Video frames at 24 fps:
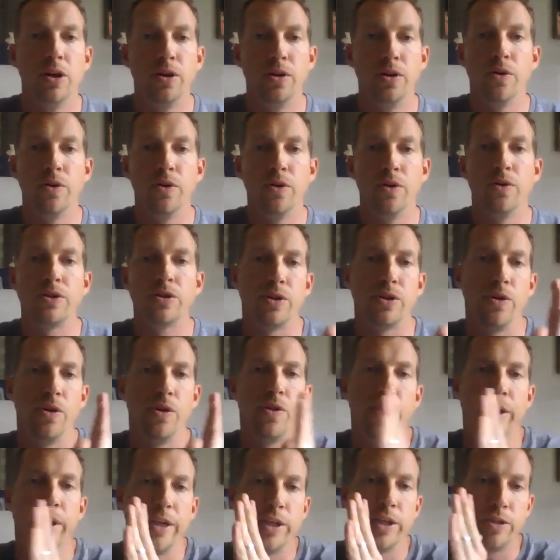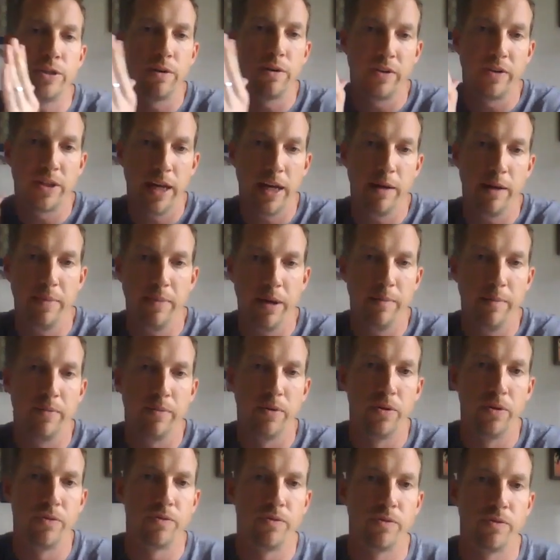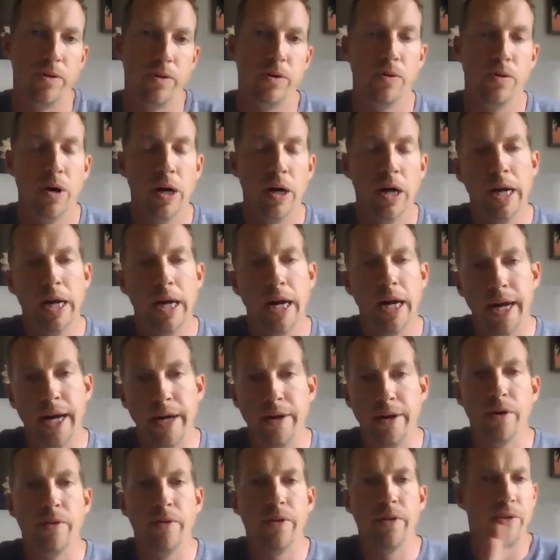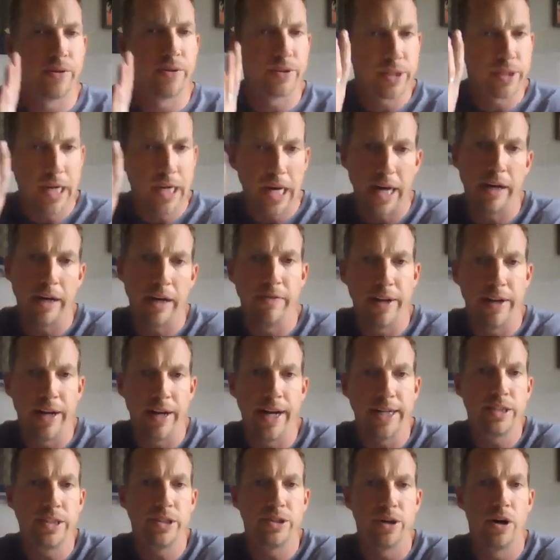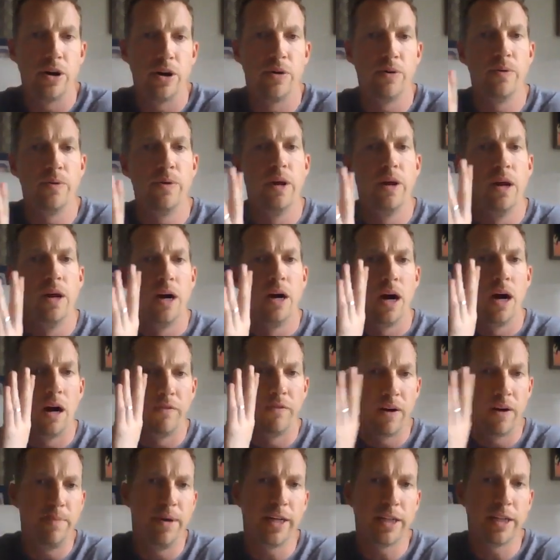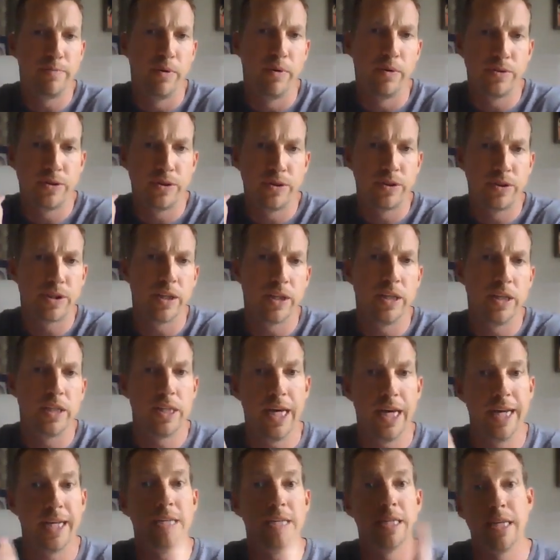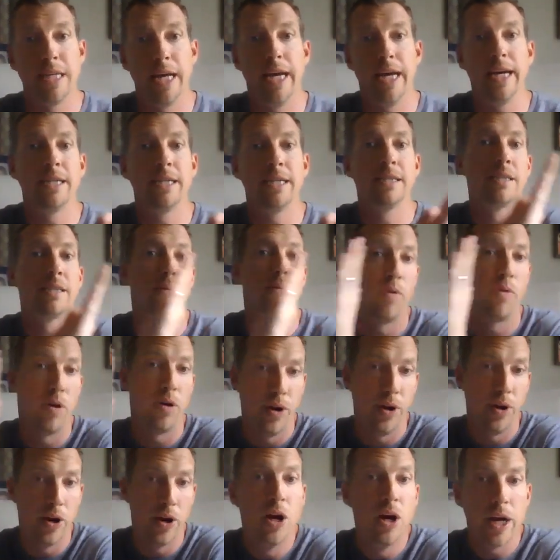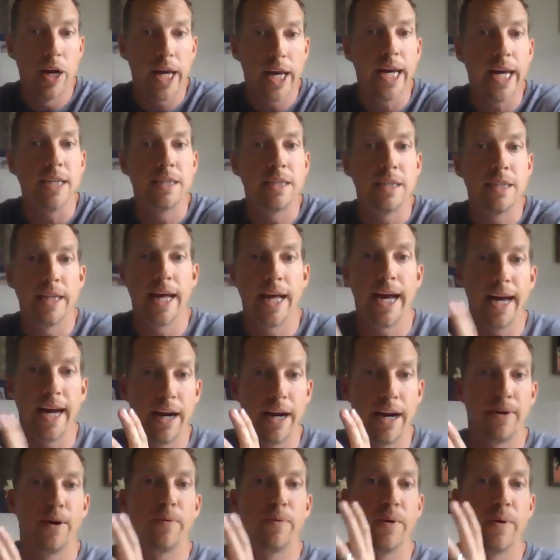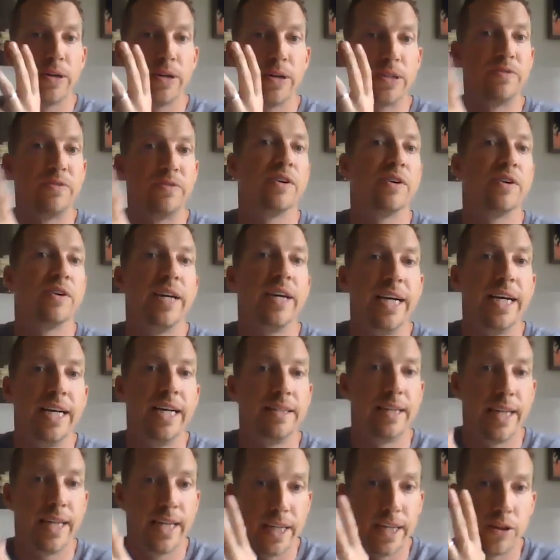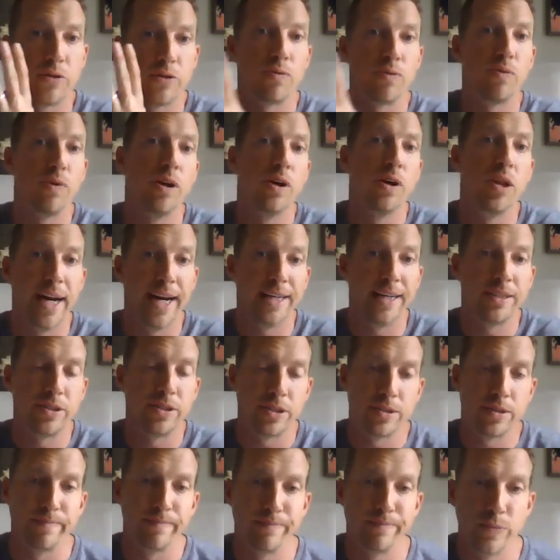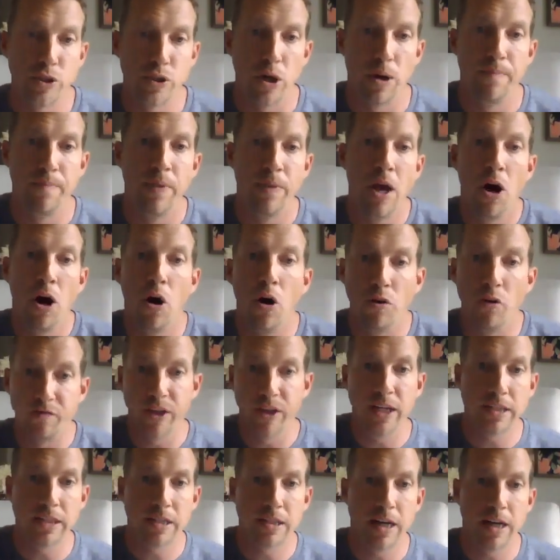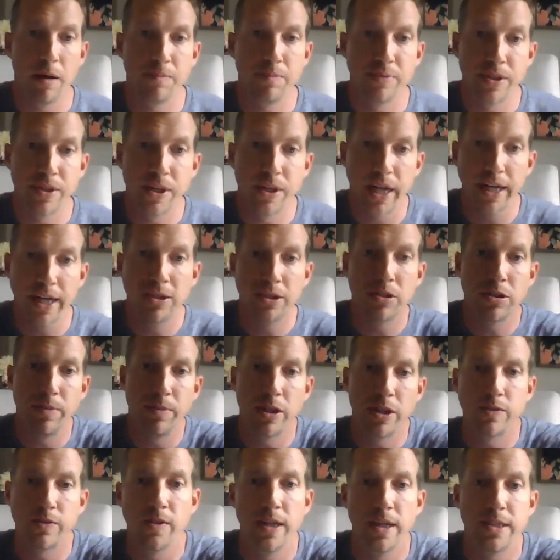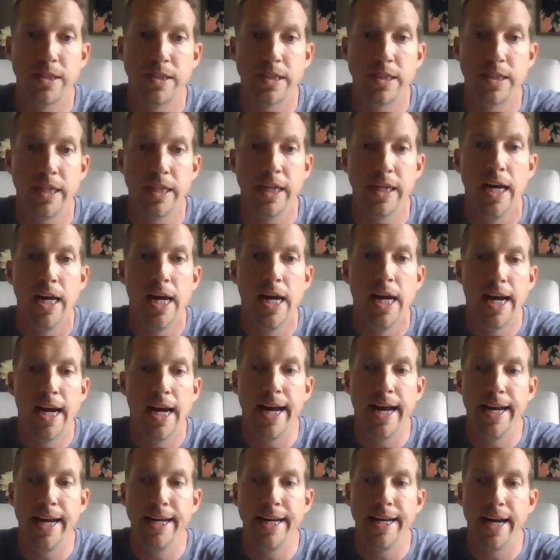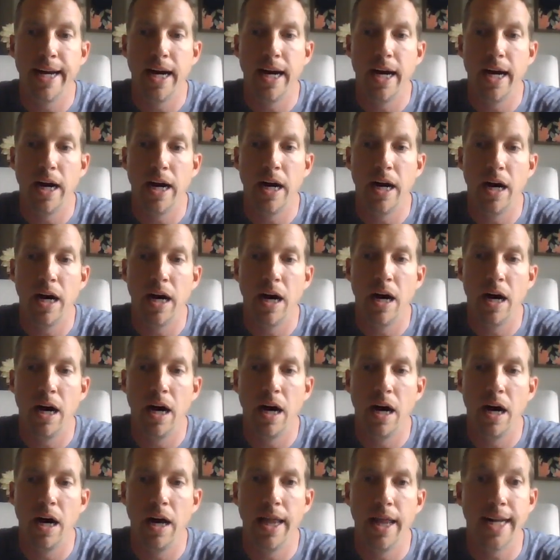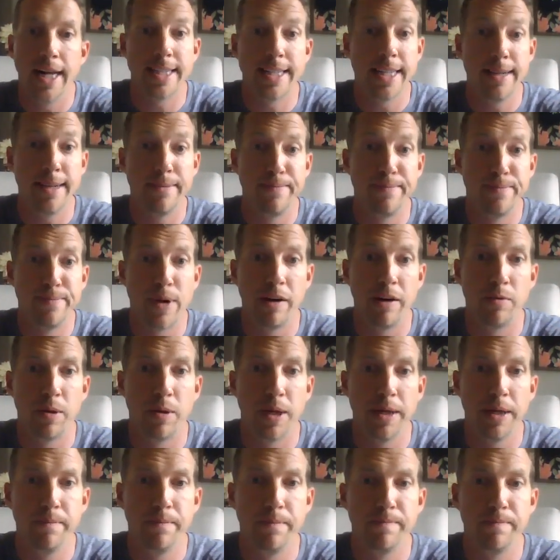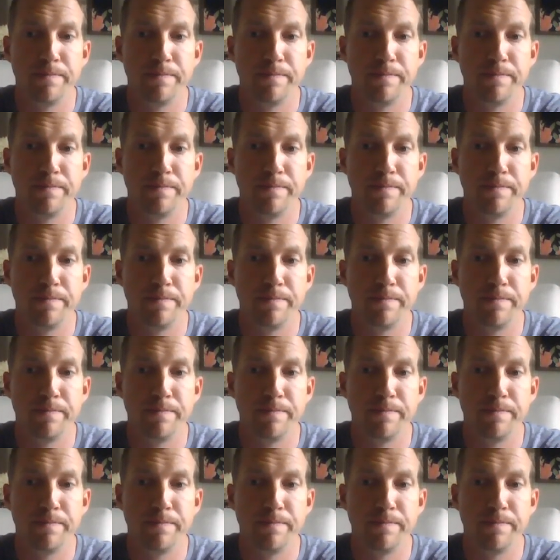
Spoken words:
that there's certain things you have to take people through, know that there's kind of an end zone of how many exposures it's going to take someone into that area where it's very easy to get the real answer. So hopefully this helps. Thanks so much for listening, and that's it. Bye, everybody.